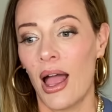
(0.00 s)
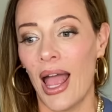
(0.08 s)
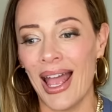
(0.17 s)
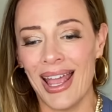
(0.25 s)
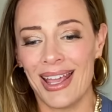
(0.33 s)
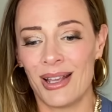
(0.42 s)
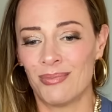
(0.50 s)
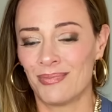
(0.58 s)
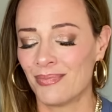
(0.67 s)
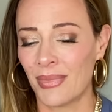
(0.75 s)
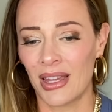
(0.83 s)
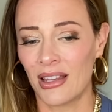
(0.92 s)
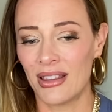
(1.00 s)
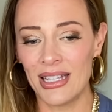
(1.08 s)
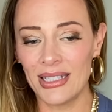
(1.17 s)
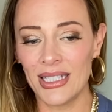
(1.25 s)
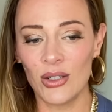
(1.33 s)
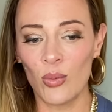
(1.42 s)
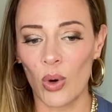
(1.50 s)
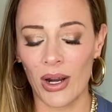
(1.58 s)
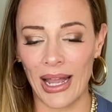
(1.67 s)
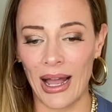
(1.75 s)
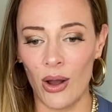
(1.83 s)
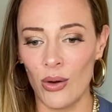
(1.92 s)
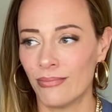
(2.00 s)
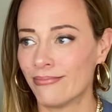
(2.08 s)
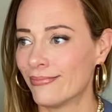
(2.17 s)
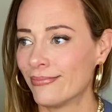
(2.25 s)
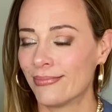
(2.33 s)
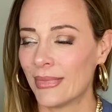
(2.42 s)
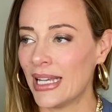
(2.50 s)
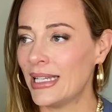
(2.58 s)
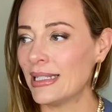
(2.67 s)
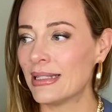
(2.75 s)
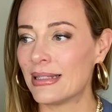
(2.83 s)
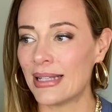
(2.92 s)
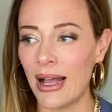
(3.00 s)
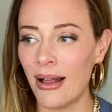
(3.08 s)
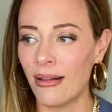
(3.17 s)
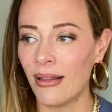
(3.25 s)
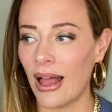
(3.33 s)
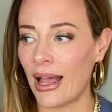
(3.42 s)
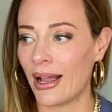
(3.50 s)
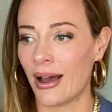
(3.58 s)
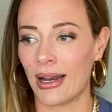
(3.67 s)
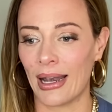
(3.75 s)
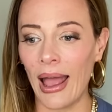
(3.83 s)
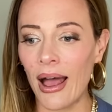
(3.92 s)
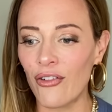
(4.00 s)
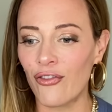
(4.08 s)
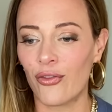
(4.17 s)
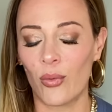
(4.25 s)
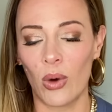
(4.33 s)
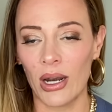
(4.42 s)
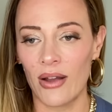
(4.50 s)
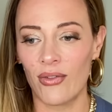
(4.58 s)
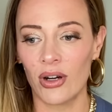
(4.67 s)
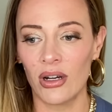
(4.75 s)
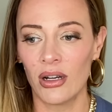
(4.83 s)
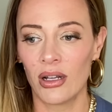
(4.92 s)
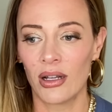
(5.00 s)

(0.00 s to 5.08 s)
Hey, this didn't work out it didn't sell. I got an F, whatever.